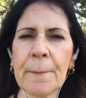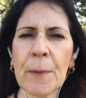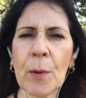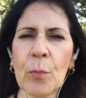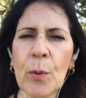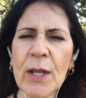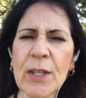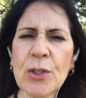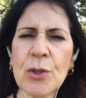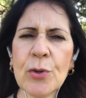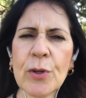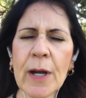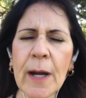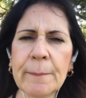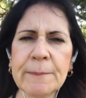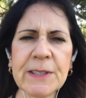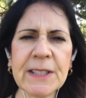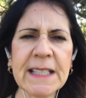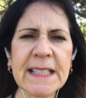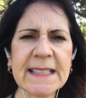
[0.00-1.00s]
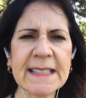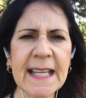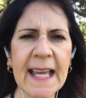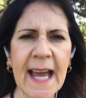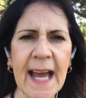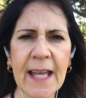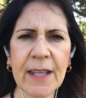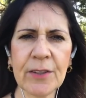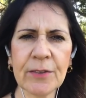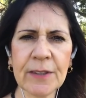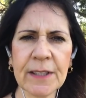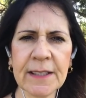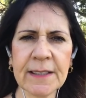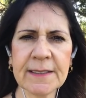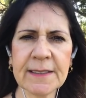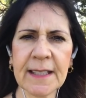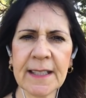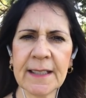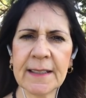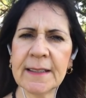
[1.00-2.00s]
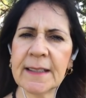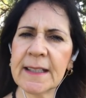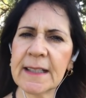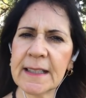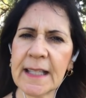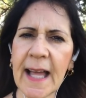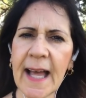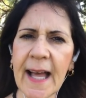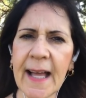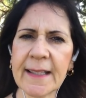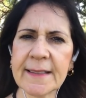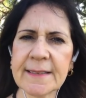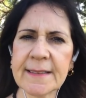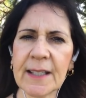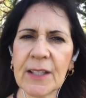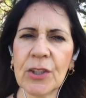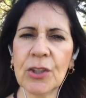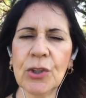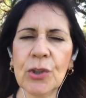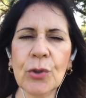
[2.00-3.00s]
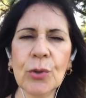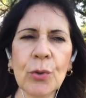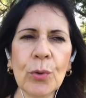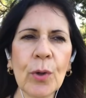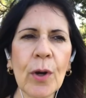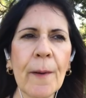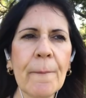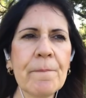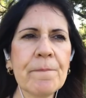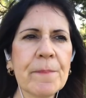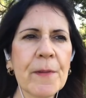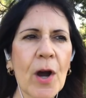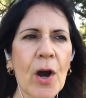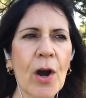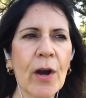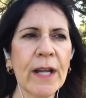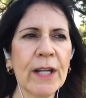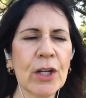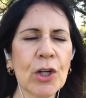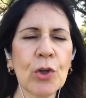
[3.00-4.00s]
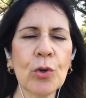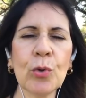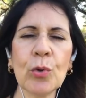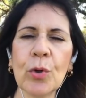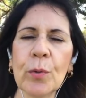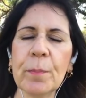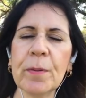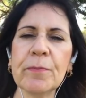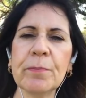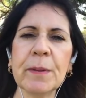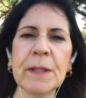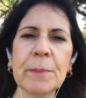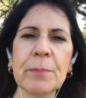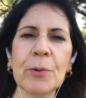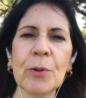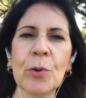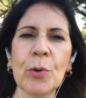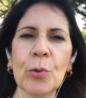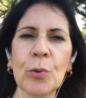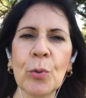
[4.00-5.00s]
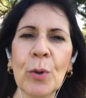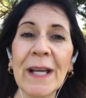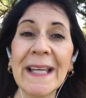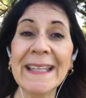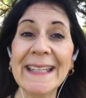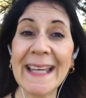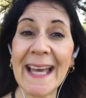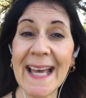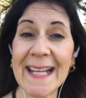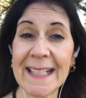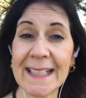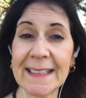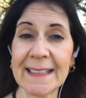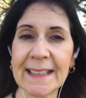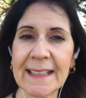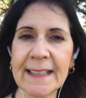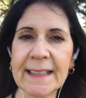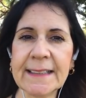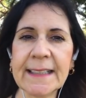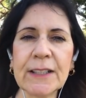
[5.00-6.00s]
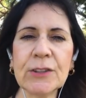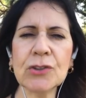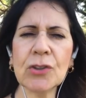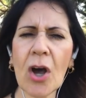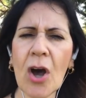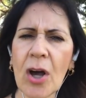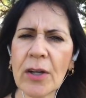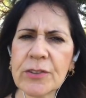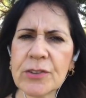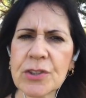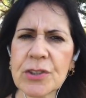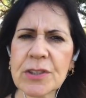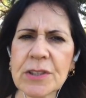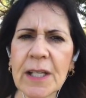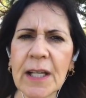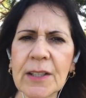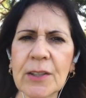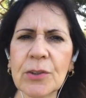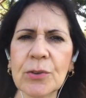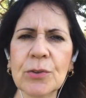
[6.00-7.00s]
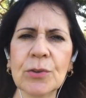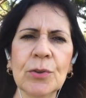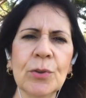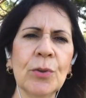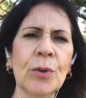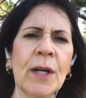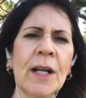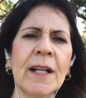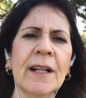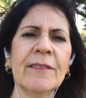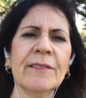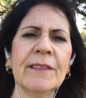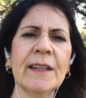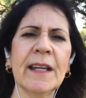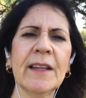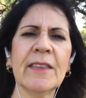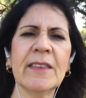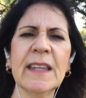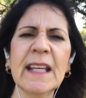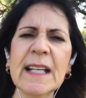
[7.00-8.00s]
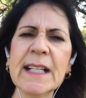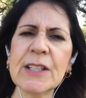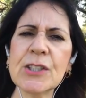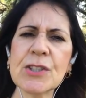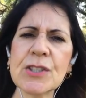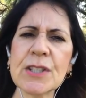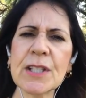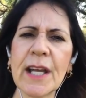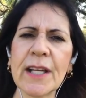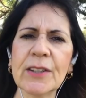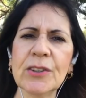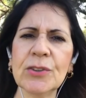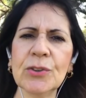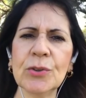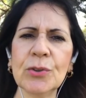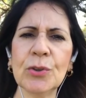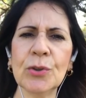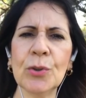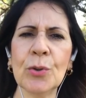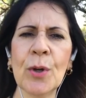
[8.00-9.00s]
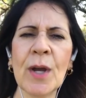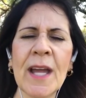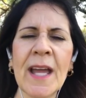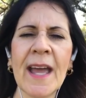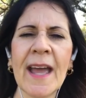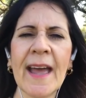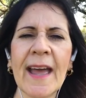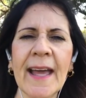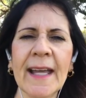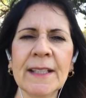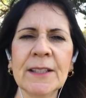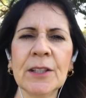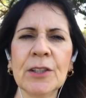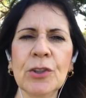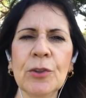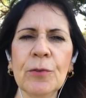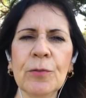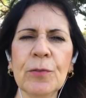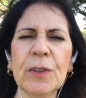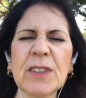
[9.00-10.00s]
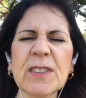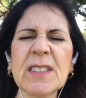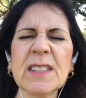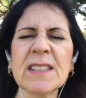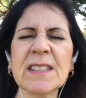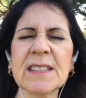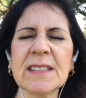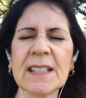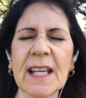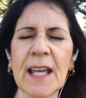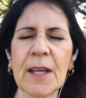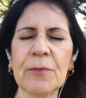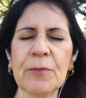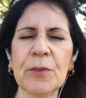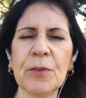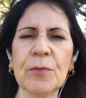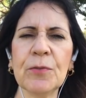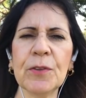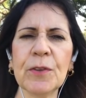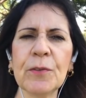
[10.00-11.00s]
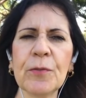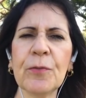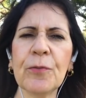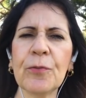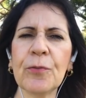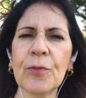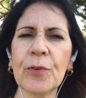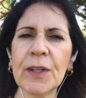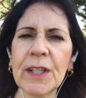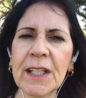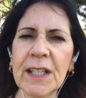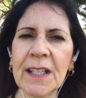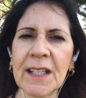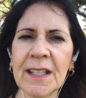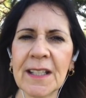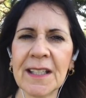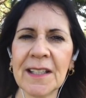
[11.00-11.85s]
when you come to these gatherings and the class, you are in a group of people who get it. They talk just like you do, they think just like you do, and you feel safe, you feel free.